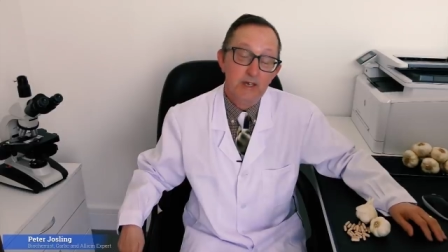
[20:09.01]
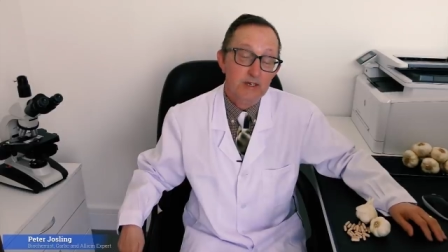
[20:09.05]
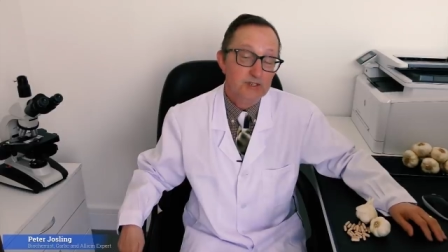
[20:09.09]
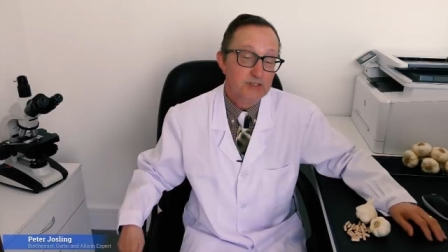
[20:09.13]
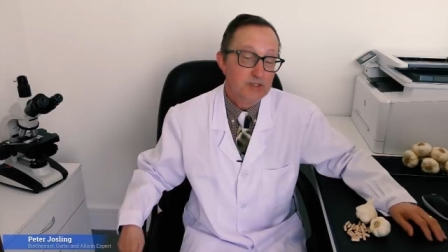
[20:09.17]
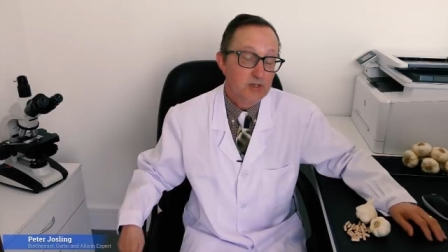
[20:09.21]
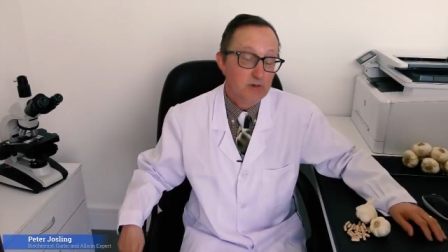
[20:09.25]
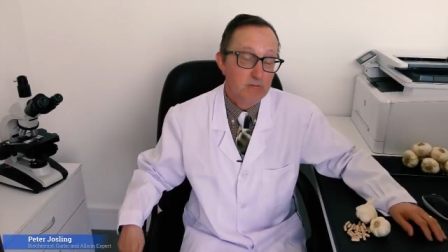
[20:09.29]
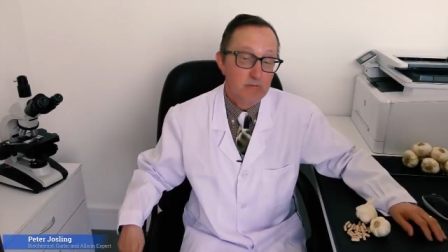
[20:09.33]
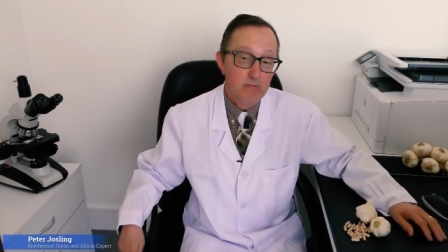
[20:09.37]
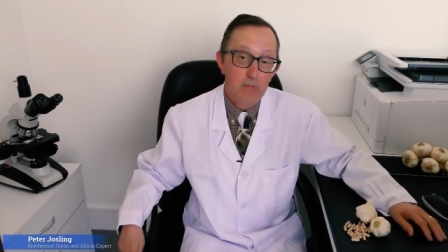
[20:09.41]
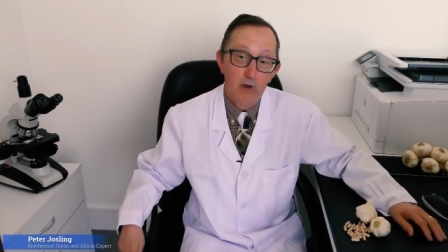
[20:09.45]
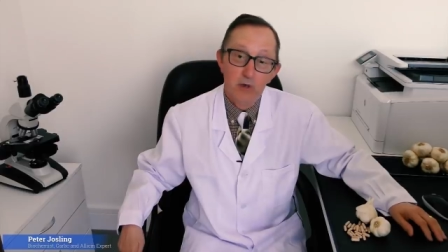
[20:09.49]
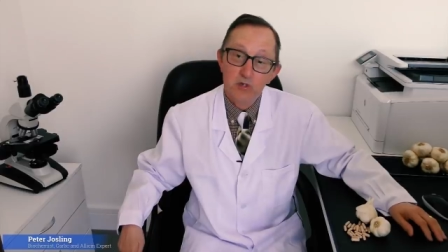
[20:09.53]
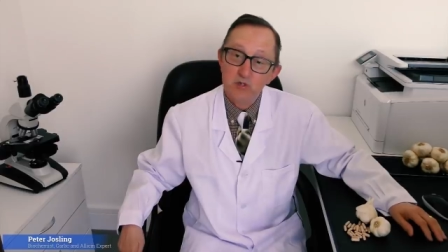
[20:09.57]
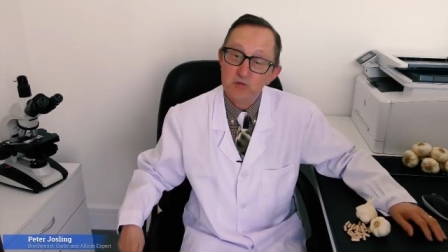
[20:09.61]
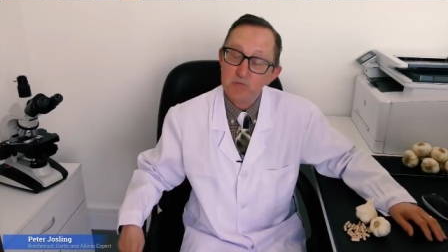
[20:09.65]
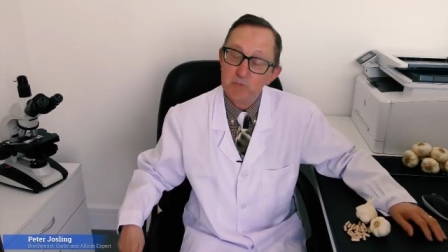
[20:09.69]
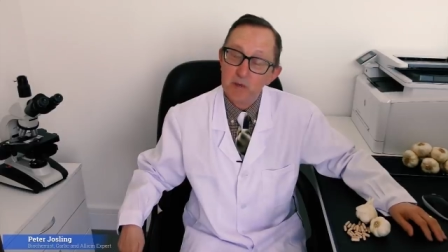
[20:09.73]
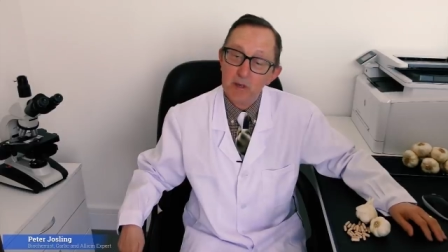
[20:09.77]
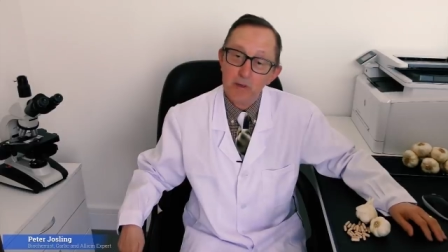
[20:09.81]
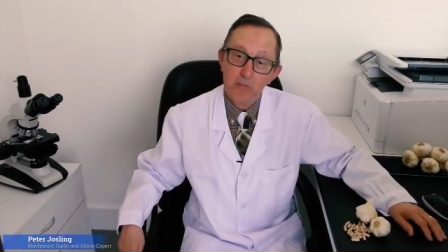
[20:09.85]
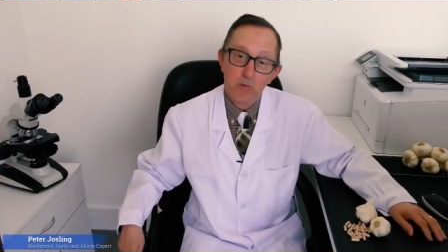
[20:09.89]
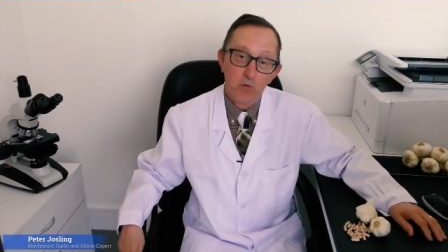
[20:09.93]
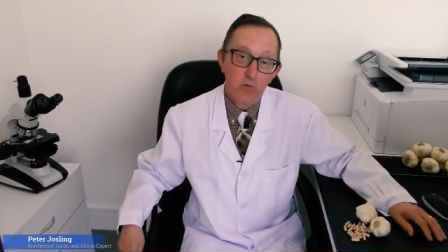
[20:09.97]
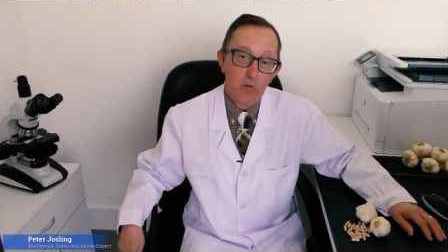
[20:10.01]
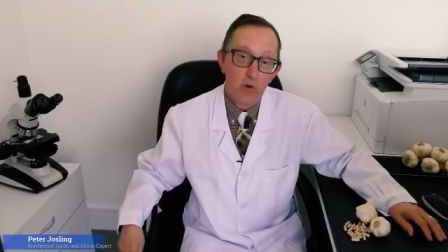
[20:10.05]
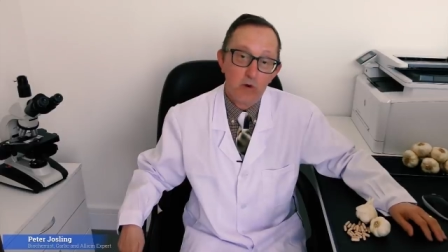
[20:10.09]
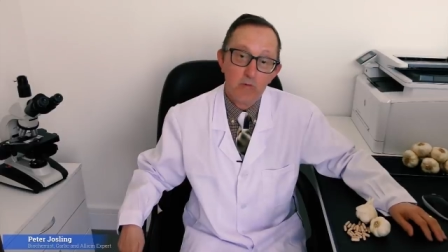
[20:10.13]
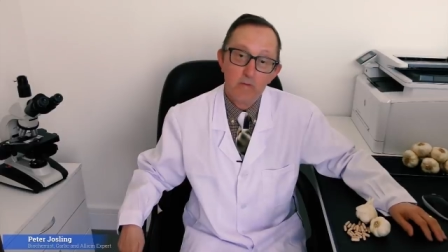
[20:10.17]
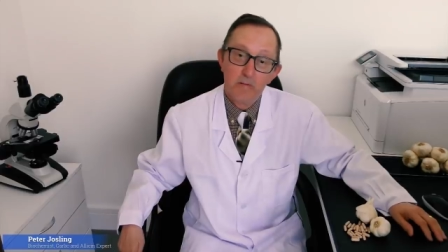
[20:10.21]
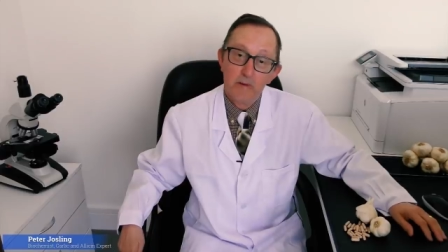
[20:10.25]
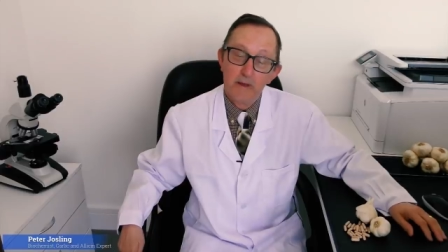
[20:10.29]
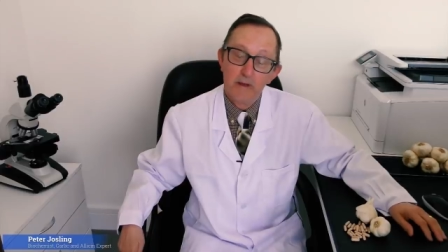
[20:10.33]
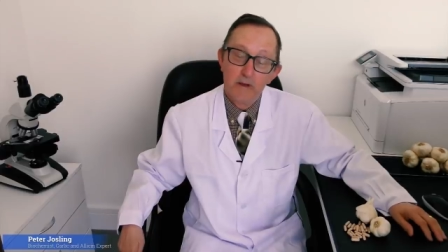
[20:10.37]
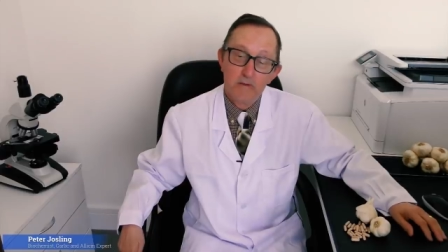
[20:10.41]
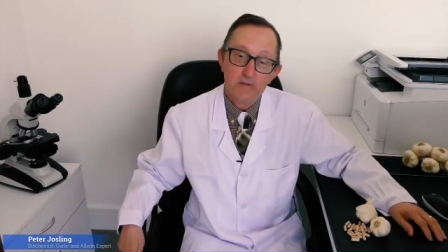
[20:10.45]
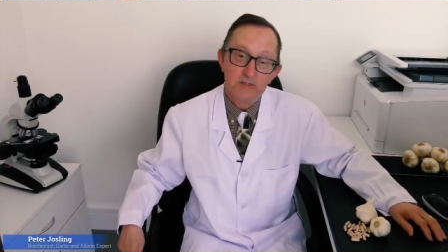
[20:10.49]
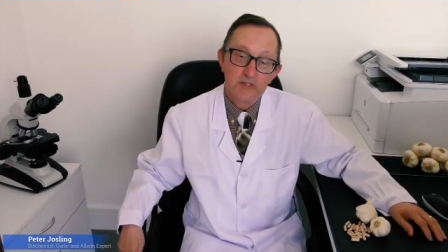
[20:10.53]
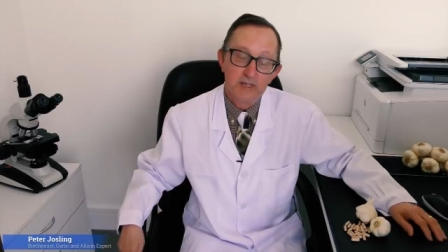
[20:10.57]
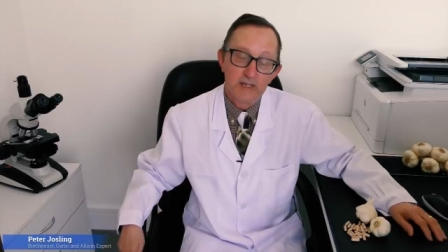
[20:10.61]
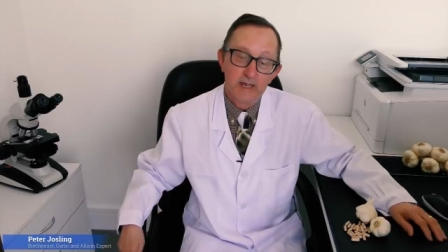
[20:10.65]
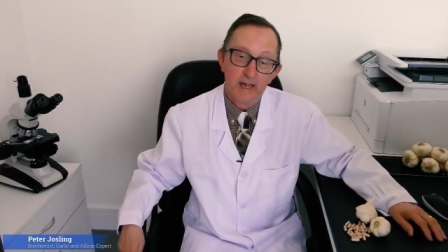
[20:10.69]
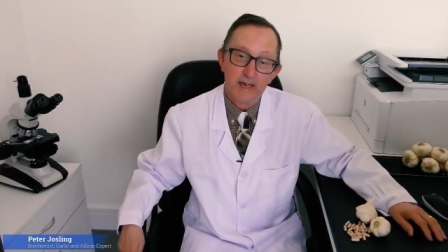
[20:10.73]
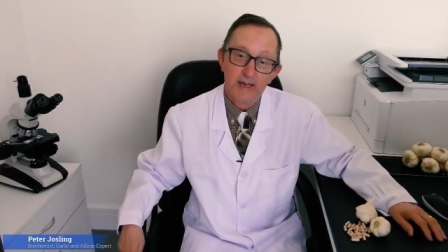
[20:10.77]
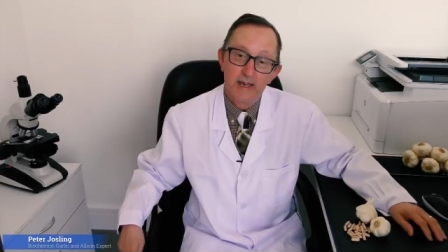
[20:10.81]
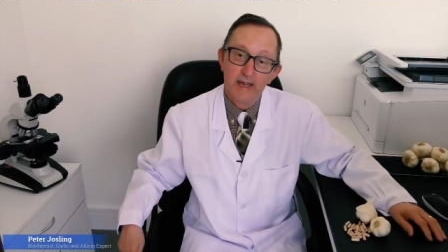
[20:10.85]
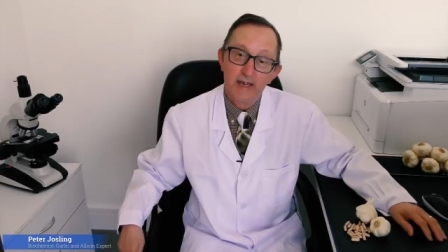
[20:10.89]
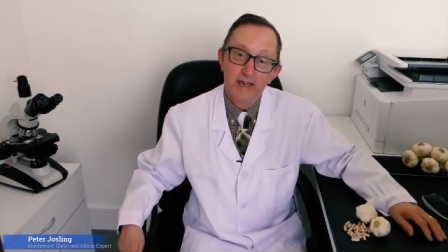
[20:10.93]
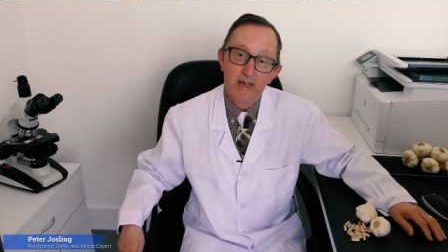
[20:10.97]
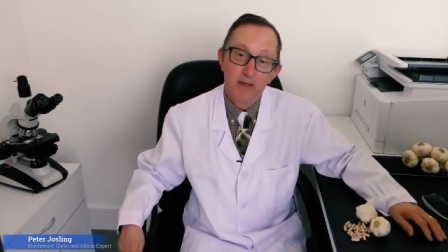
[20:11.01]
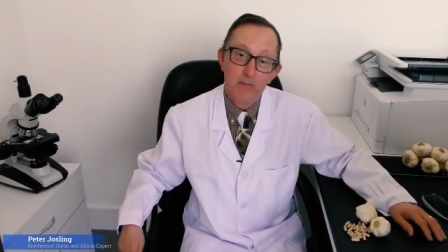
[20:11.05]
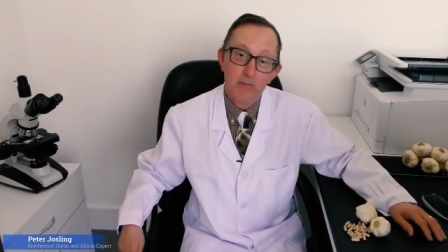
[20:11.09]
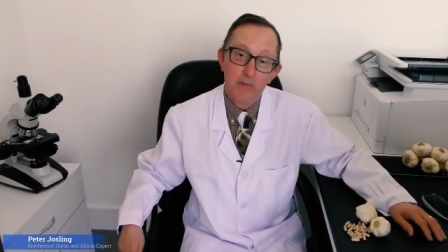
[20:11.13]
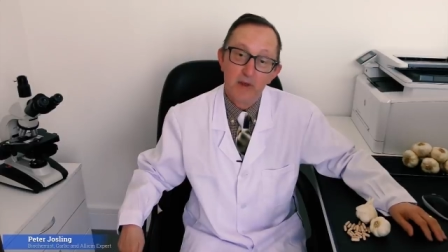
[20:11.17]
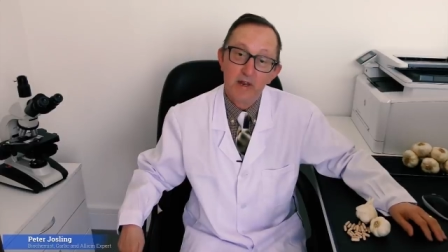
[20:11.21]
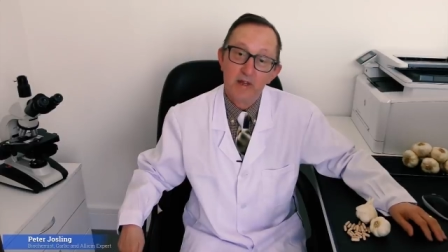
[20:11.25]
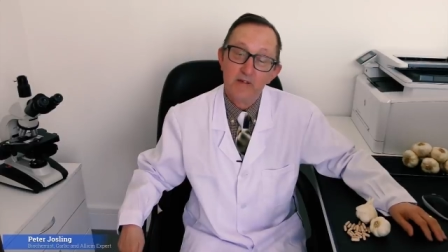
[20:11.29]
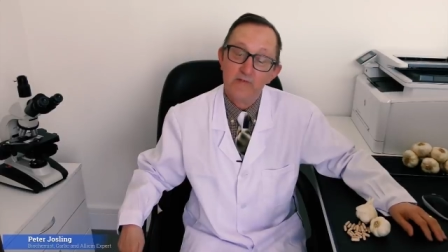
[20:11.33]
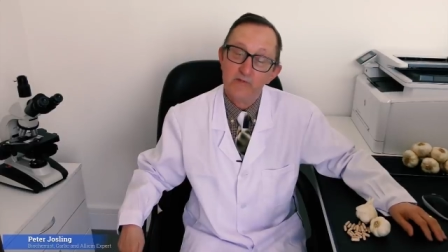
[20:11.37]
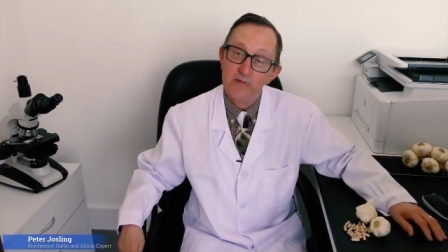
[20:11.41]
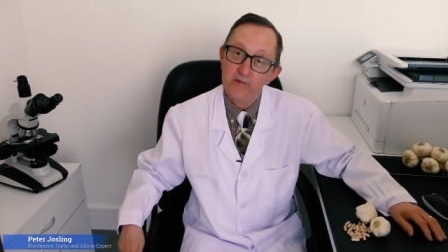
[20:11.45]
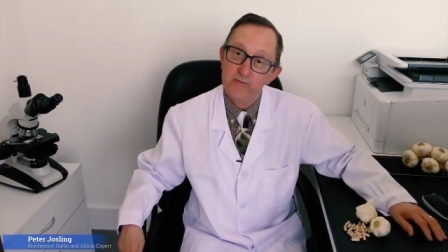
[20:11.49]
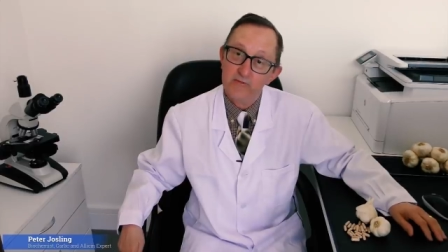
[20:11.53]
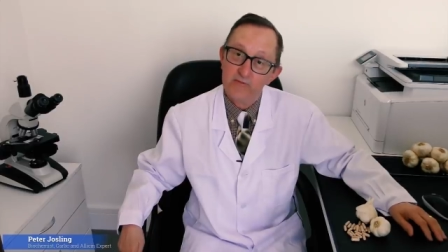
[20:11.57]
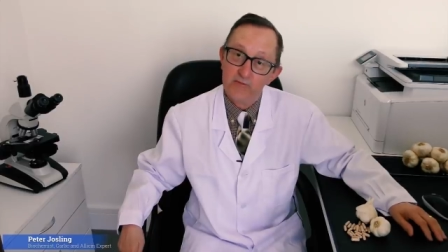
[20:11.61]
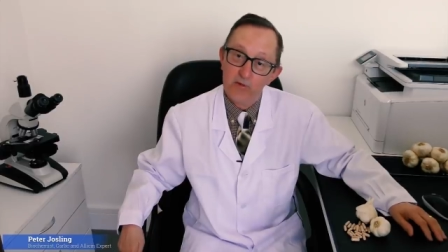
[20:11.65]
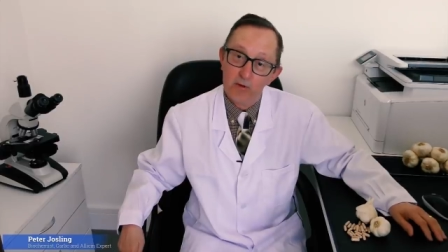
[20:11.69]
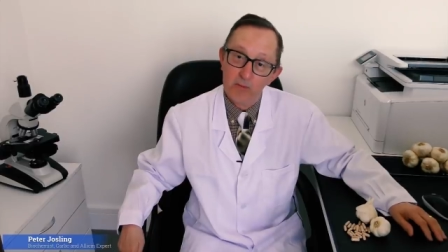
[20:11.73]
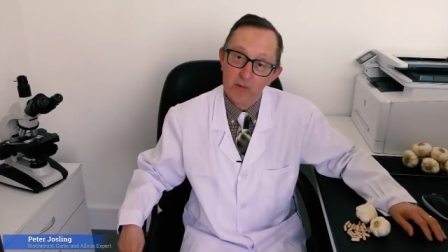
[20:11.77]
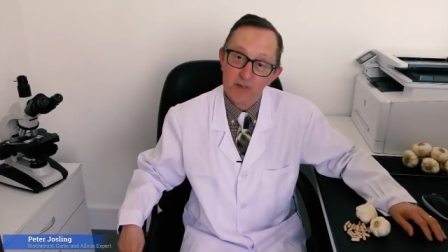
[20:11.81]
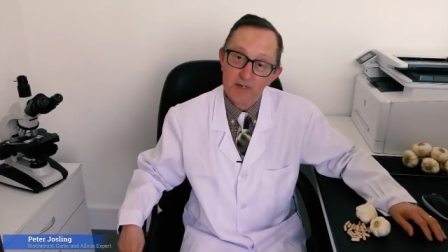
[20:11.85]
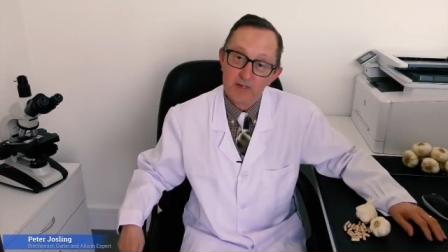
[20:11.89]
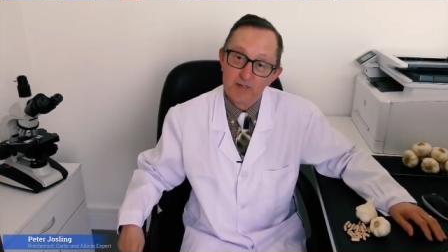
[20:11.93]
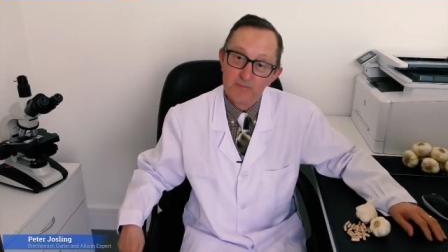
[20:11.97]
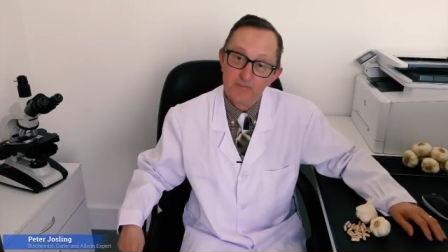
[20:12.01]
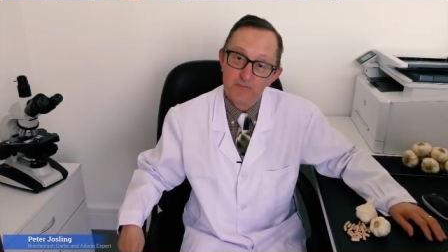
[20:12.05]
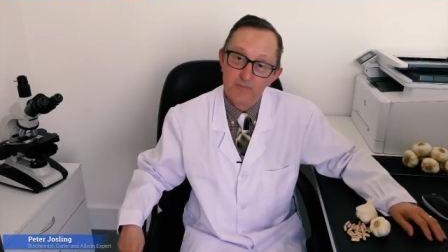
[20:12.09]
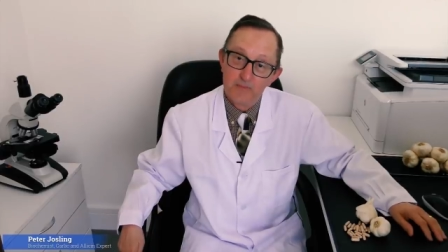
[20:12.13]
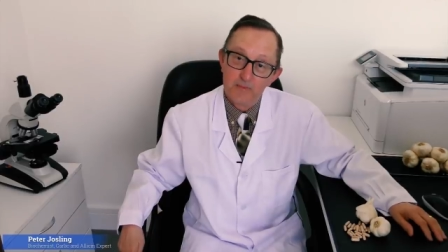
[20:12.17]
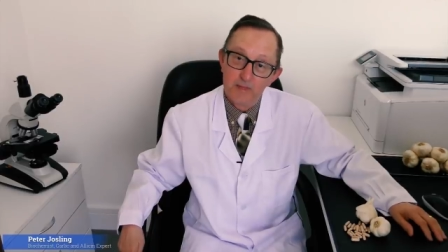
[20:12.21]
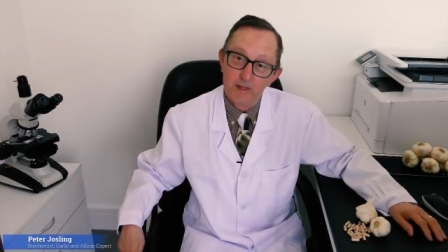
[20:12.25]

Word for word: so most people won't be able to get any benefit from it.